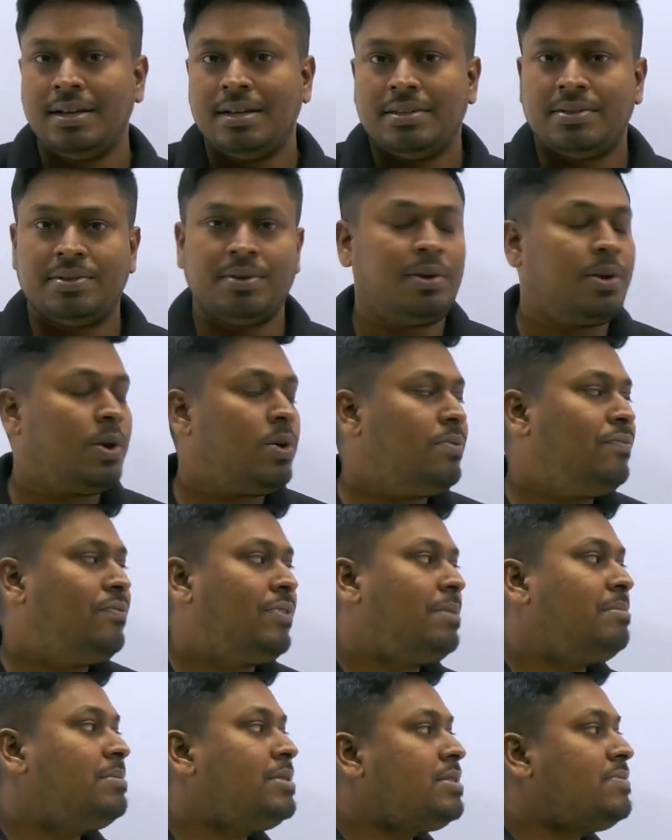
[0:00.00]
So now
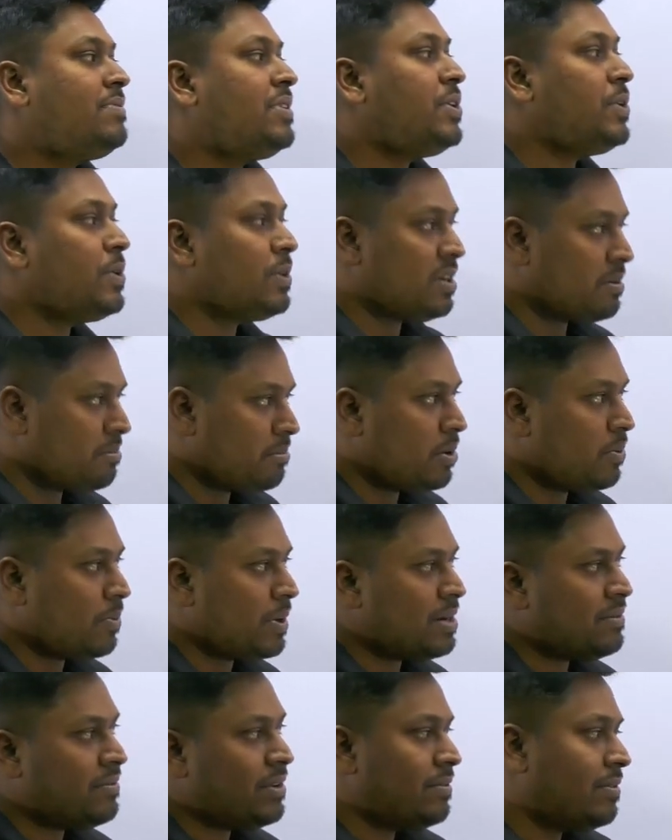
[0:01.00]
from this video number
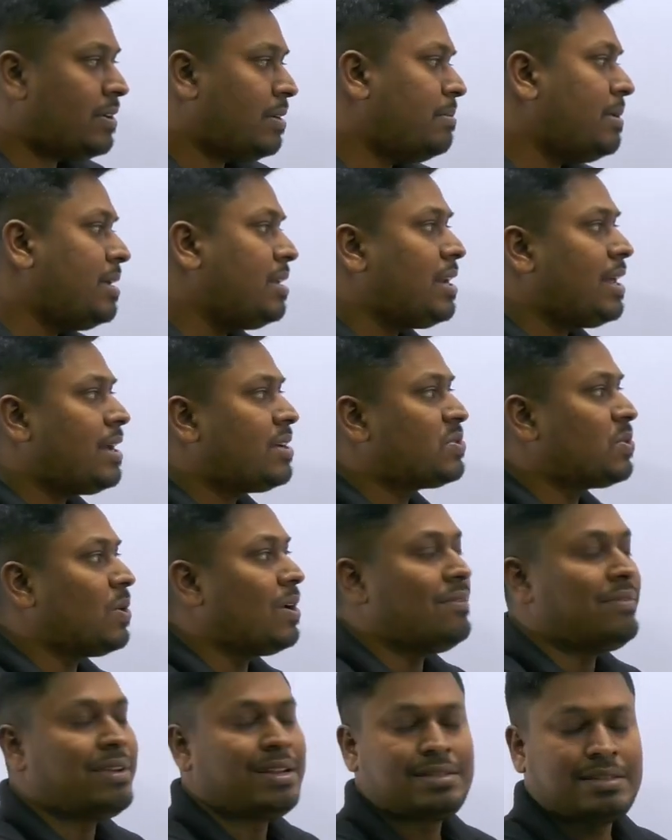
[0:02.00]
one, we will be like
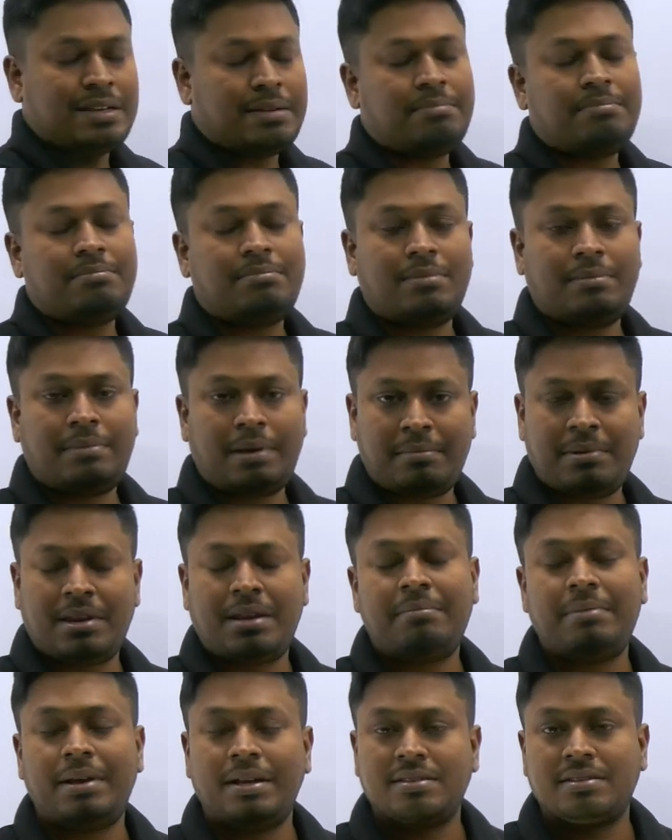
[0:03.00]
solving some
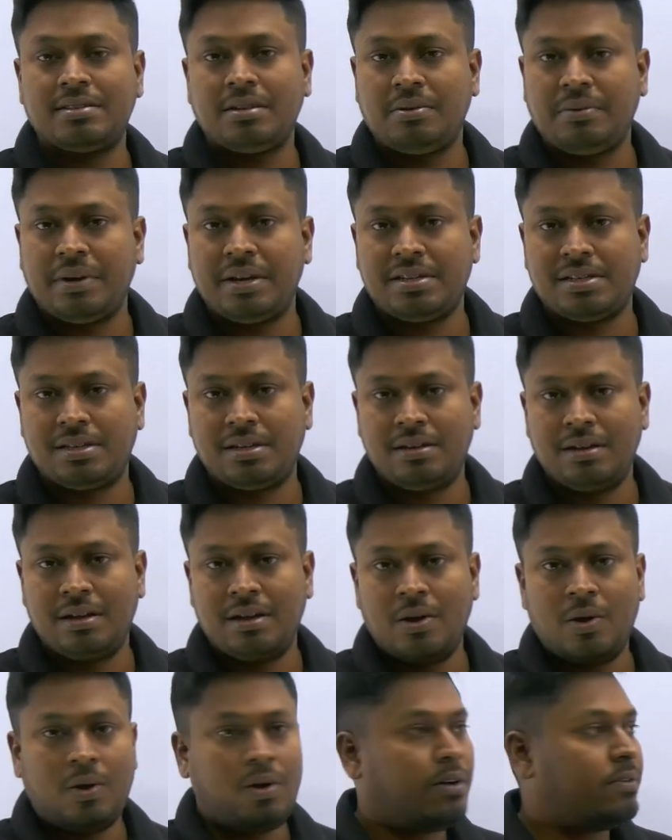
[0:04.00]
memory based question
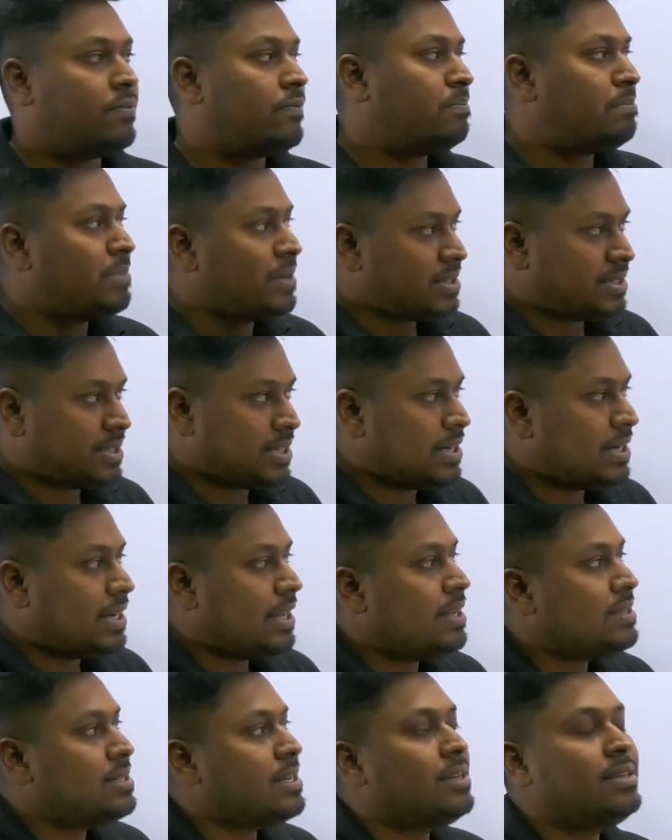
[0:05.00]
of
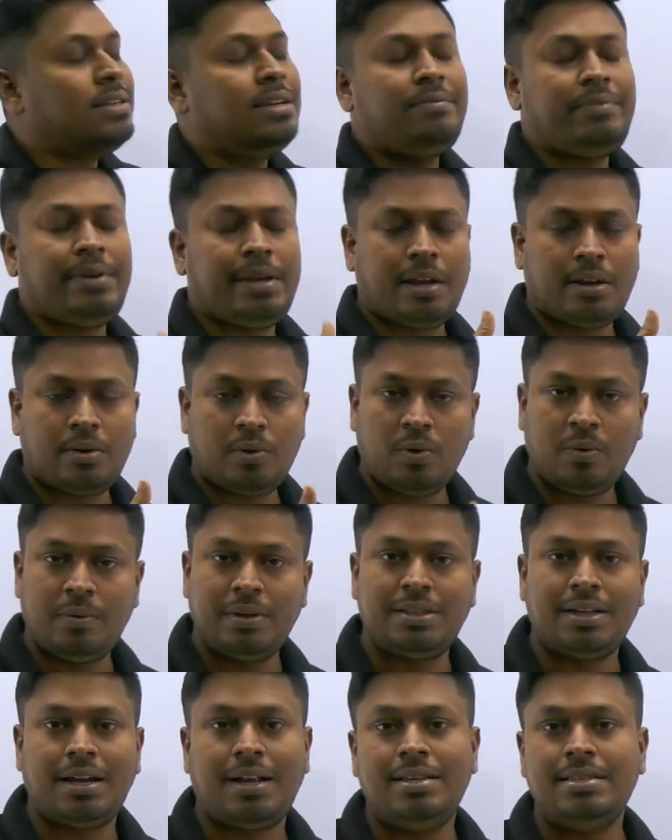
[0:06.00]
percentage, and then we can go
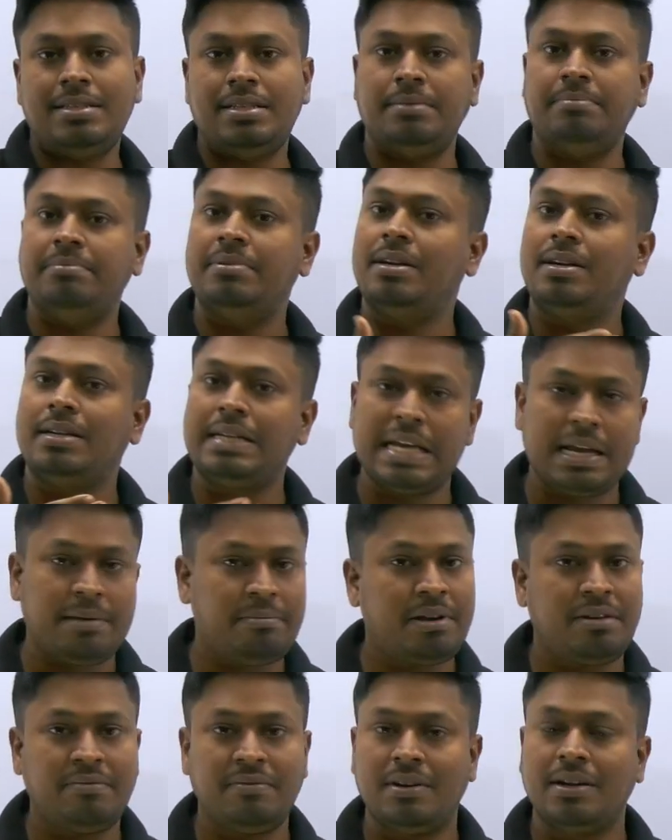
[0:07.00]
with algebra,
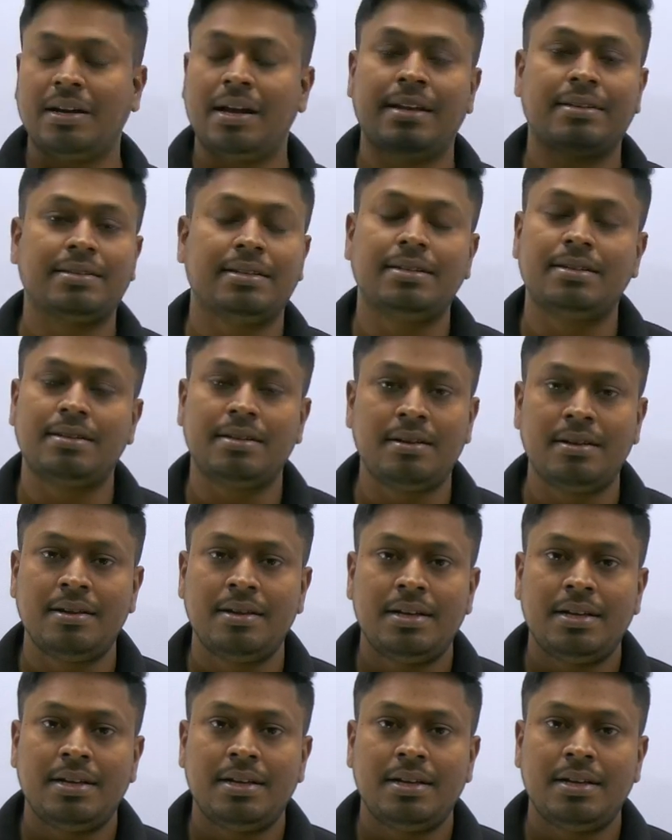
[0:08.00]
time and work, etc.